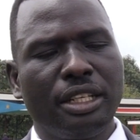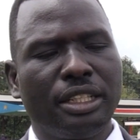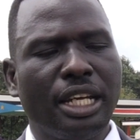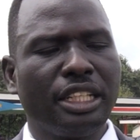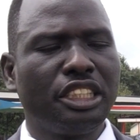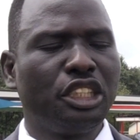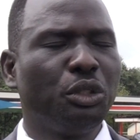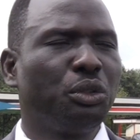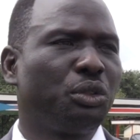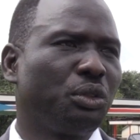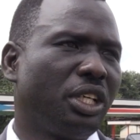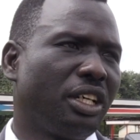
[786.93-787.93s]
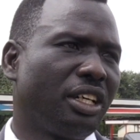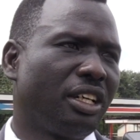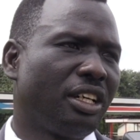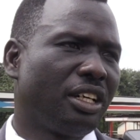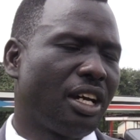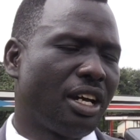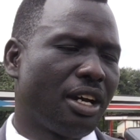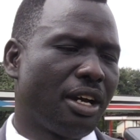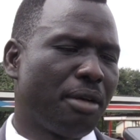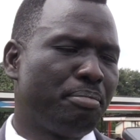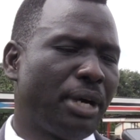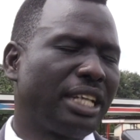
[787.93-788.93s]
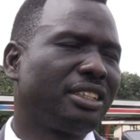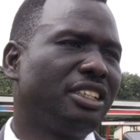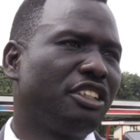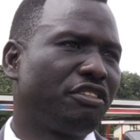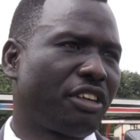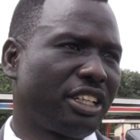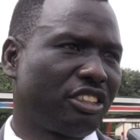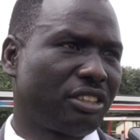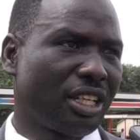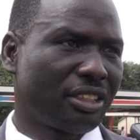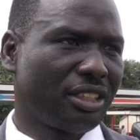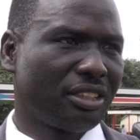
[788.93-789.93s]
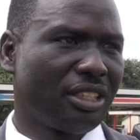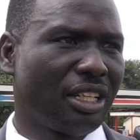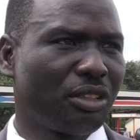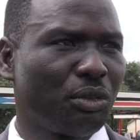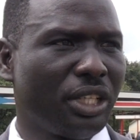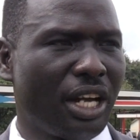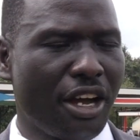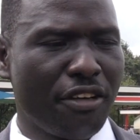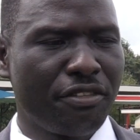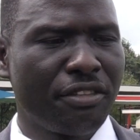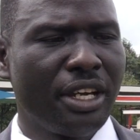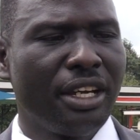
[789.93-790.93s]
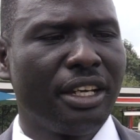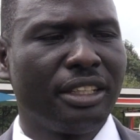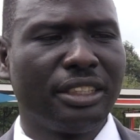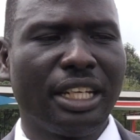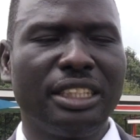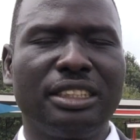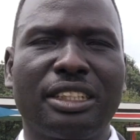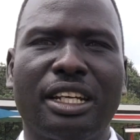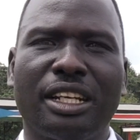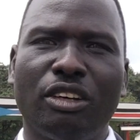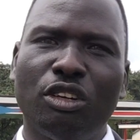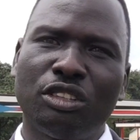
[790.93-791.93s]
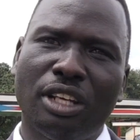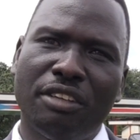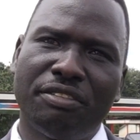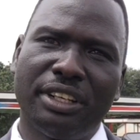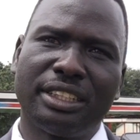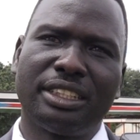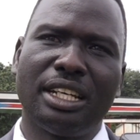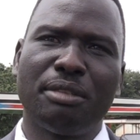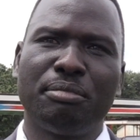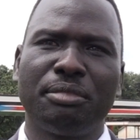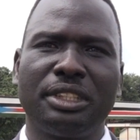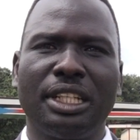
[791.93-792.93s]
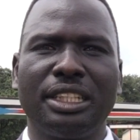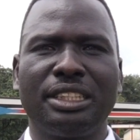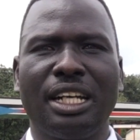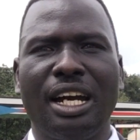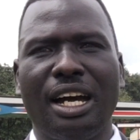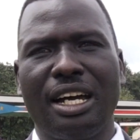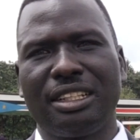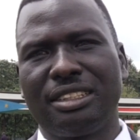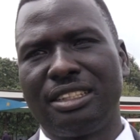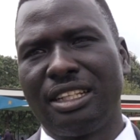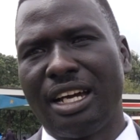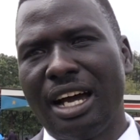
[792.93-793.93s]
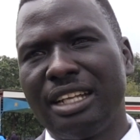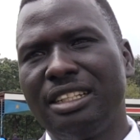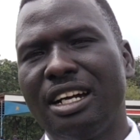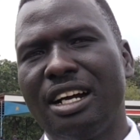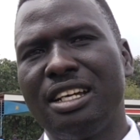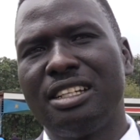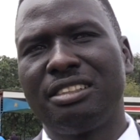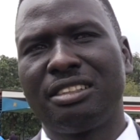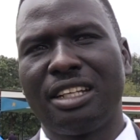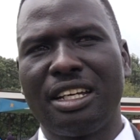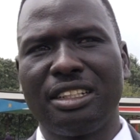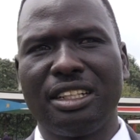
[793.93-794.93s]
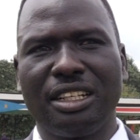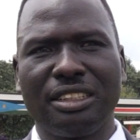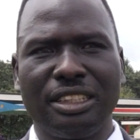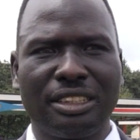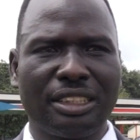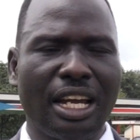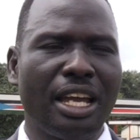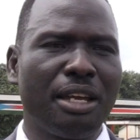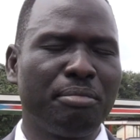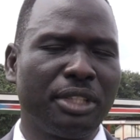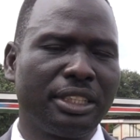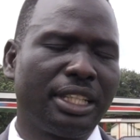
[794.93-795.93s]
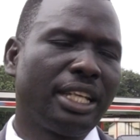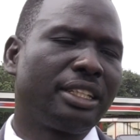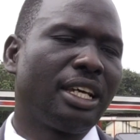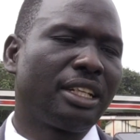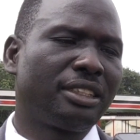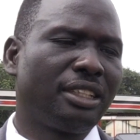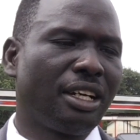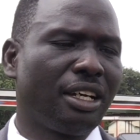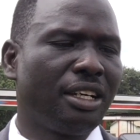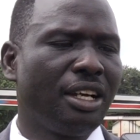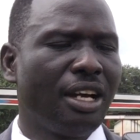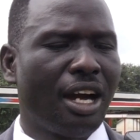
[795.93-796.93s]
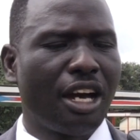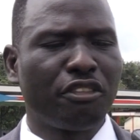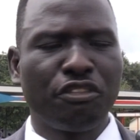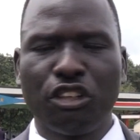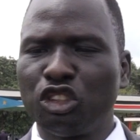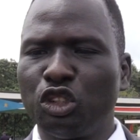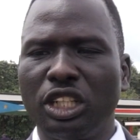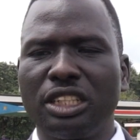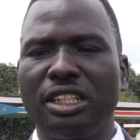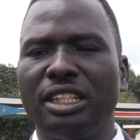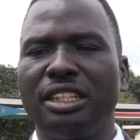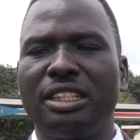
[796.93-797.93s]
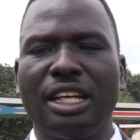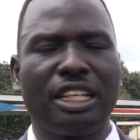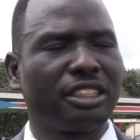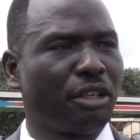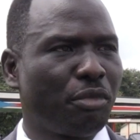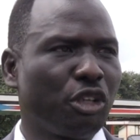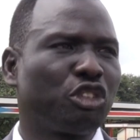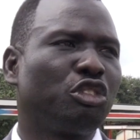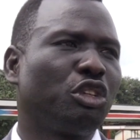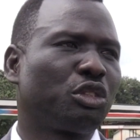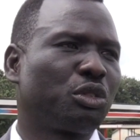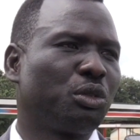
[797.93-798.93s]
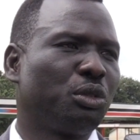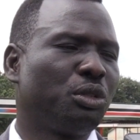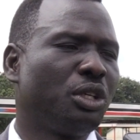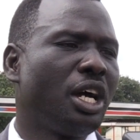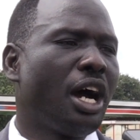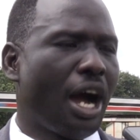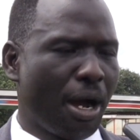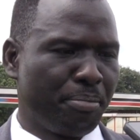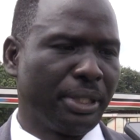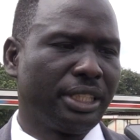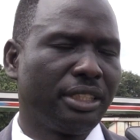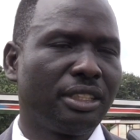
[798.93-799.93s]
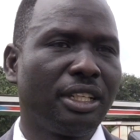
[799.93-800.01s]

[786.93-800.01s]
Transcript: Then due to the bad infrastructure that we have, then it can also affect them at the earlier age and the time, the death that they are, unfortunately they are supposed not to happen.